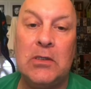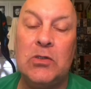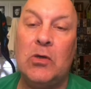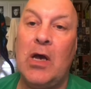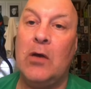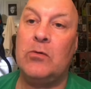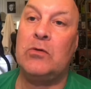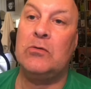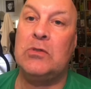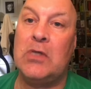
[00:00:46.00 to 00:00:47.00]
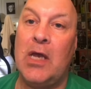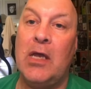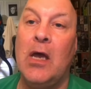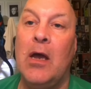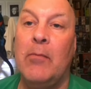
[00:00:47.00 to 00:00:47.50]
you how to
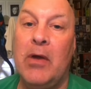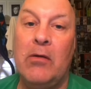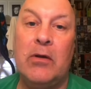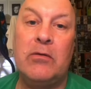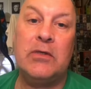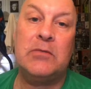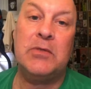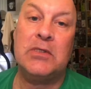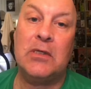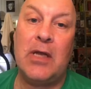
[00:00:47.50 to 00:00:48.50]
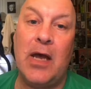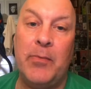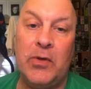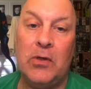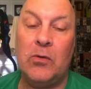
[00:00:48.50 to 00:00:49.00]
say Merry Christmas and a
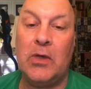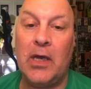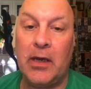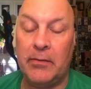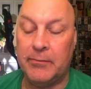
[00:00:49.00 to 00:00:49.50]
Happy New Year.